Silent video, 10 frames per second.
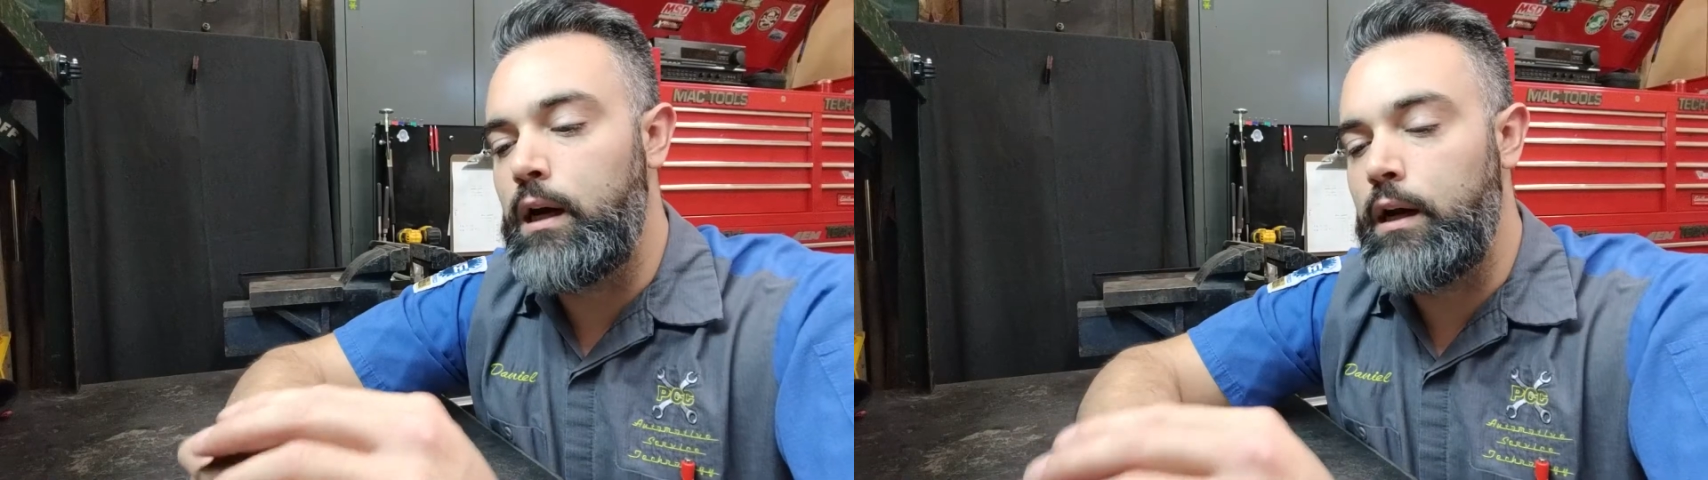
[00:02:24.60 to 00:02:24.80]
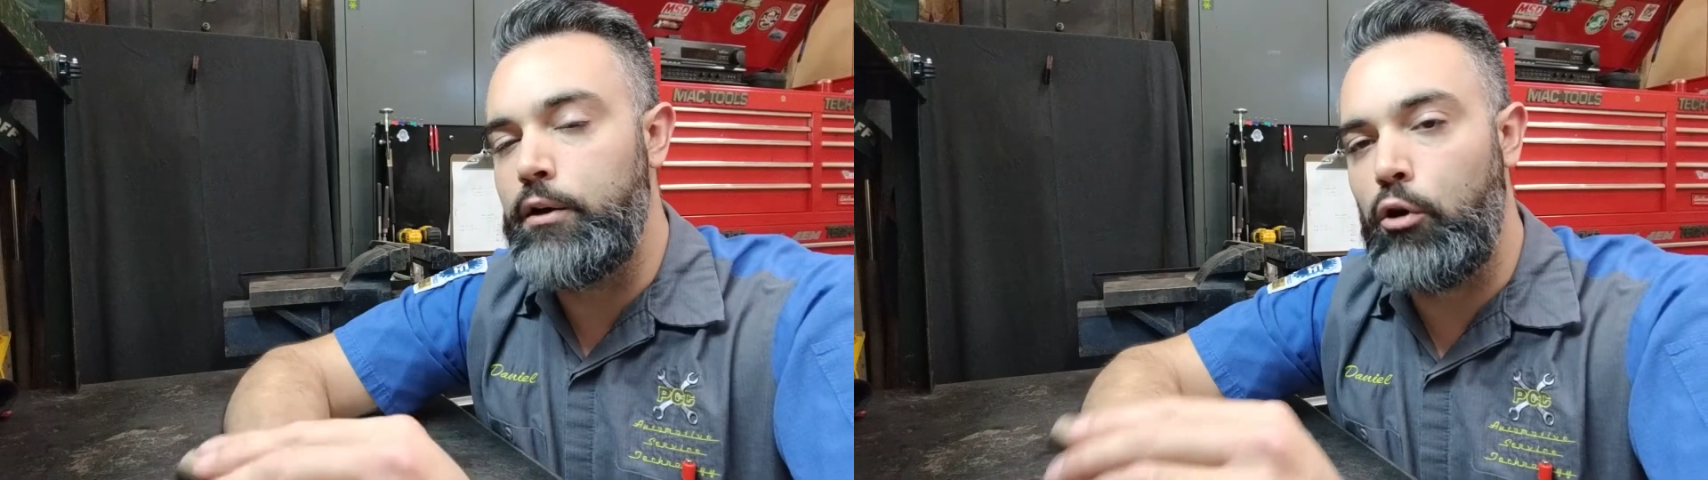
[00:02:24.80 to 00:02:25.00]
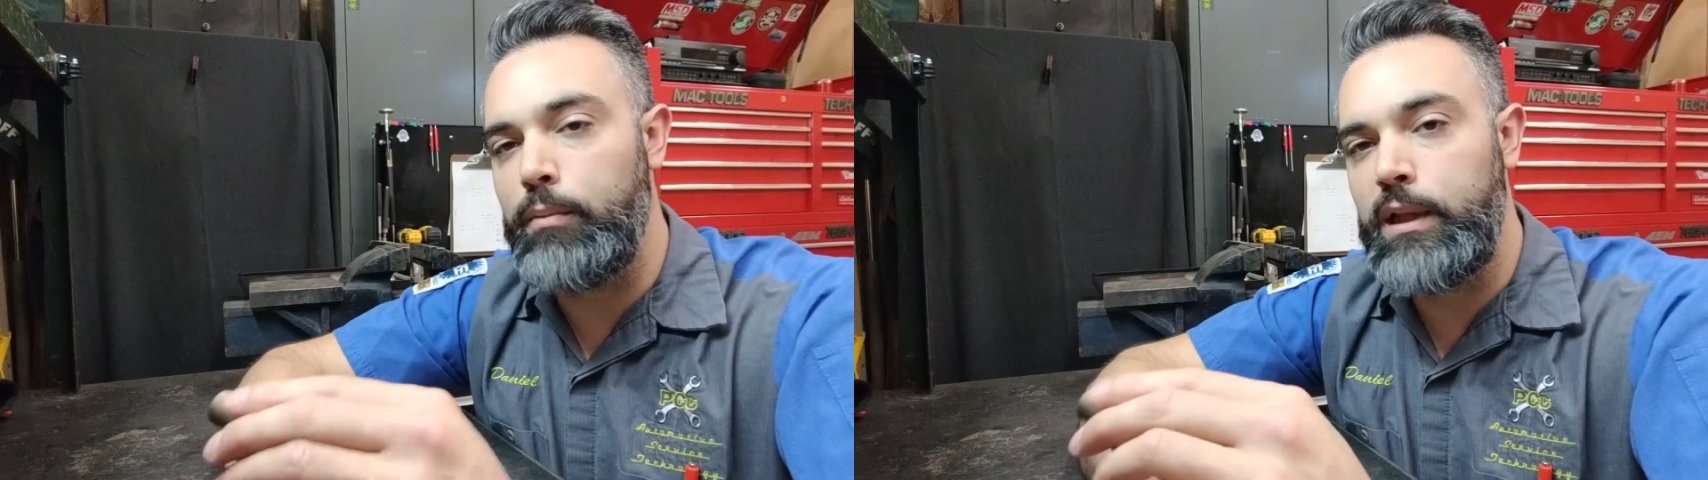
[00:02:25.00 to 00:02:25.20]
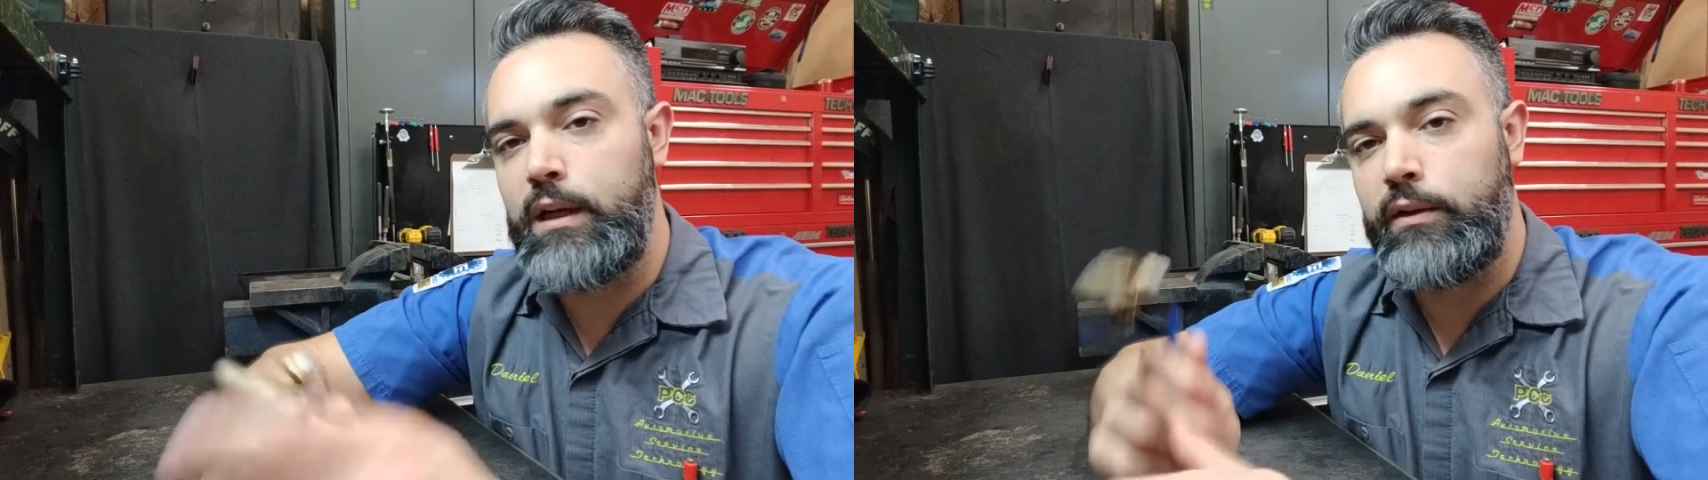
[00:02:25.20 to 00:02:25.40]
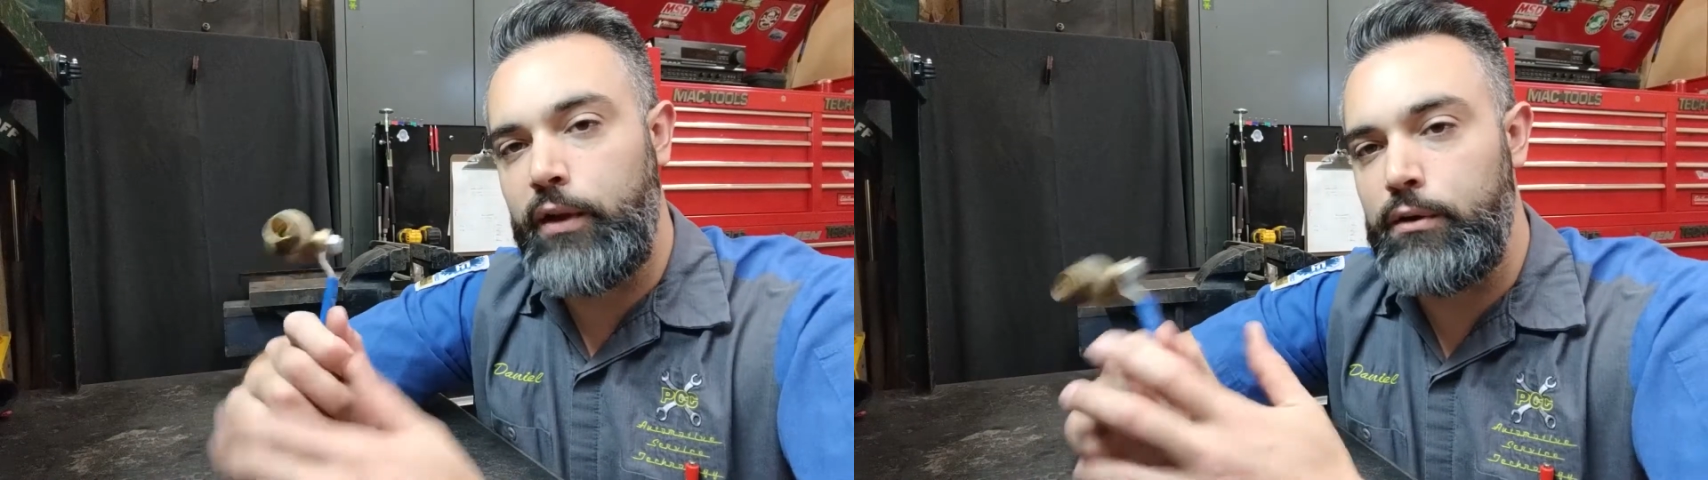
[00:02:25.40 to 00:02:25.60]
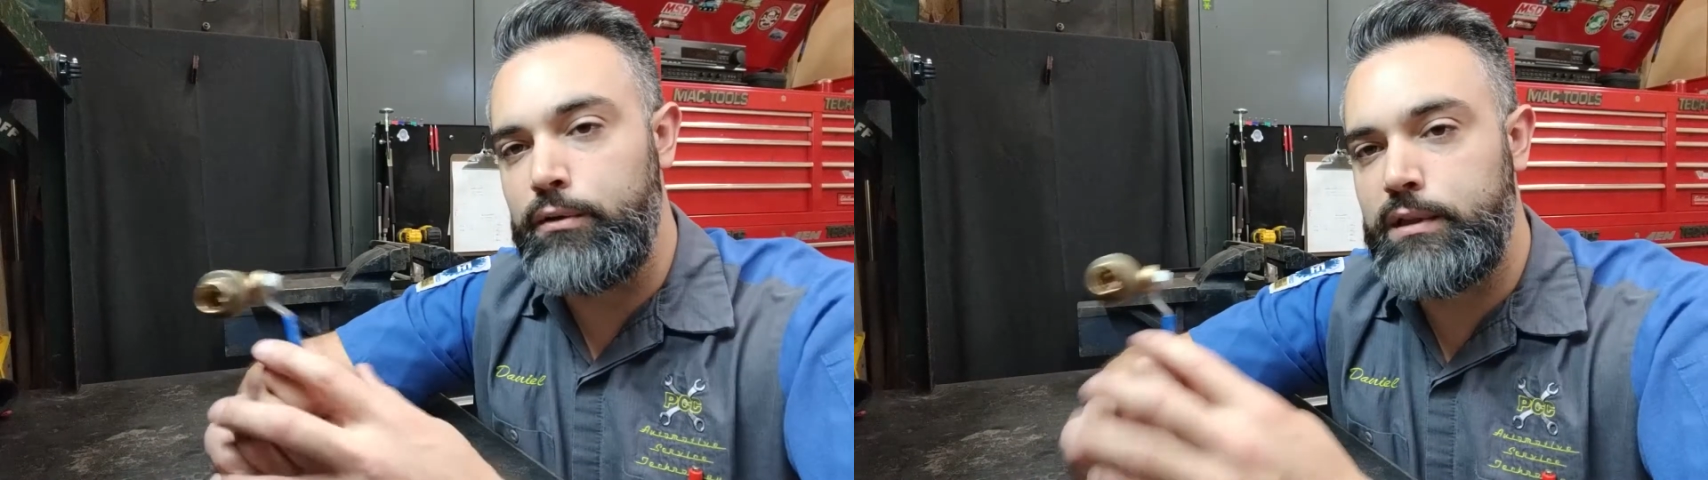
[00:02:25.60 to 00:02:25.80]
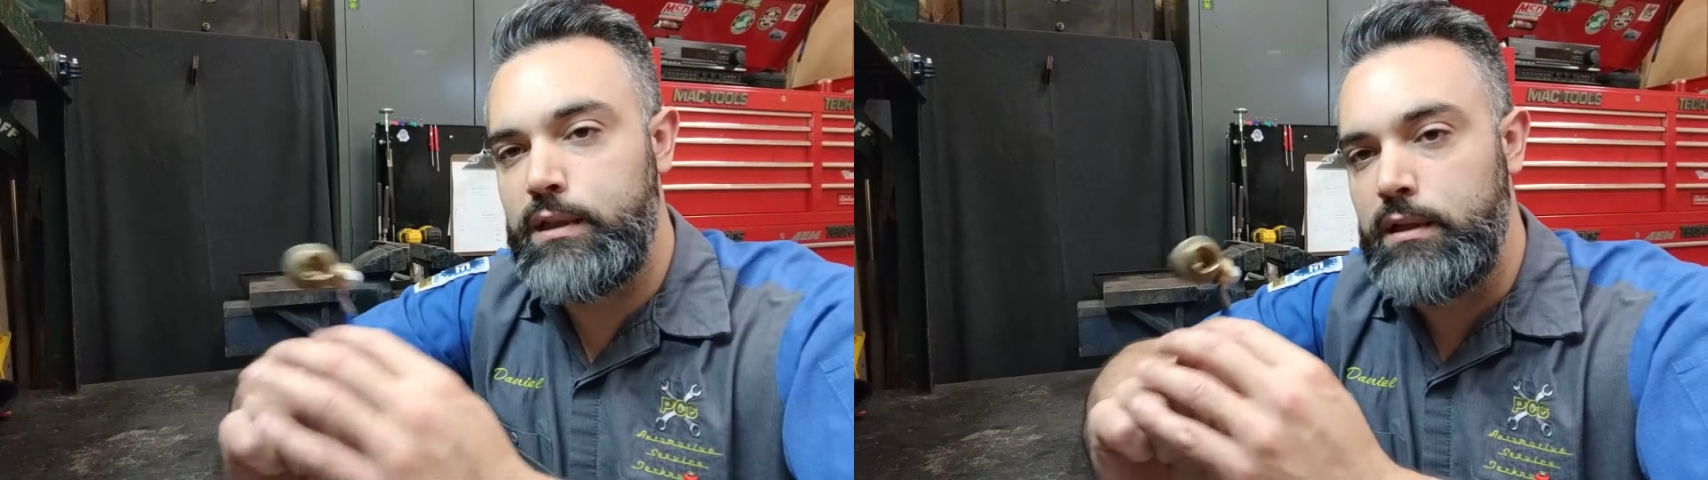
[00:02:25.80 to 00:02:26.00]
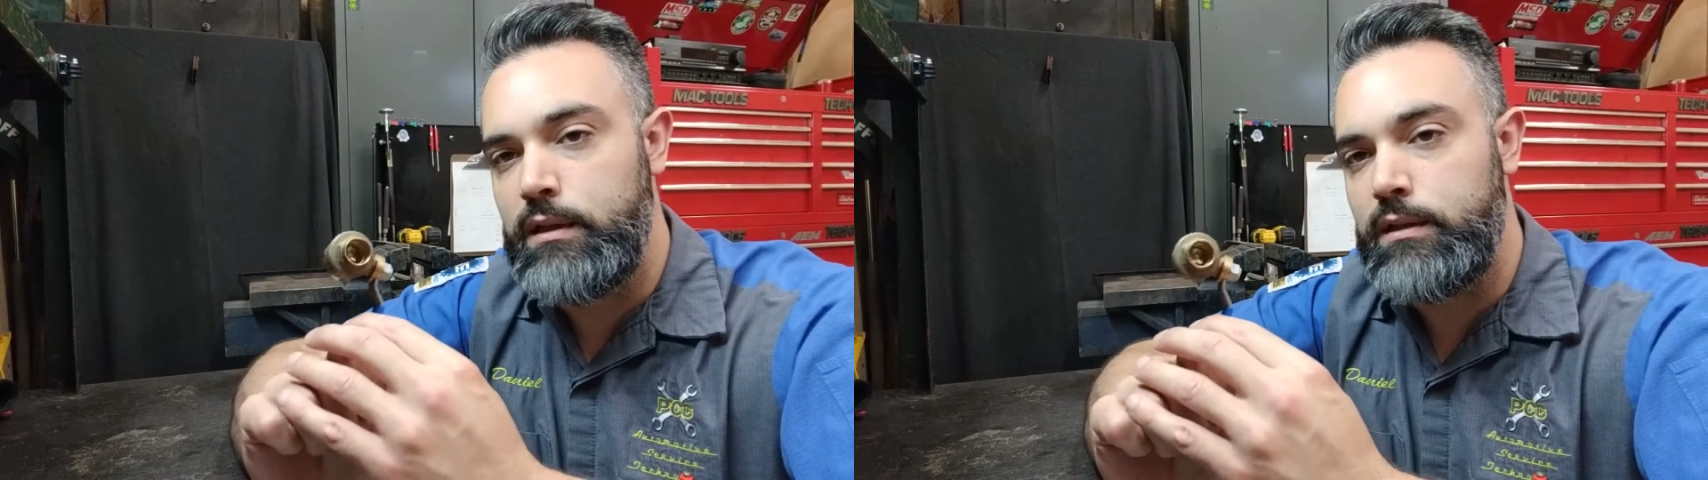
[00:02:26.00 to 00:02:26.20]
A normally closed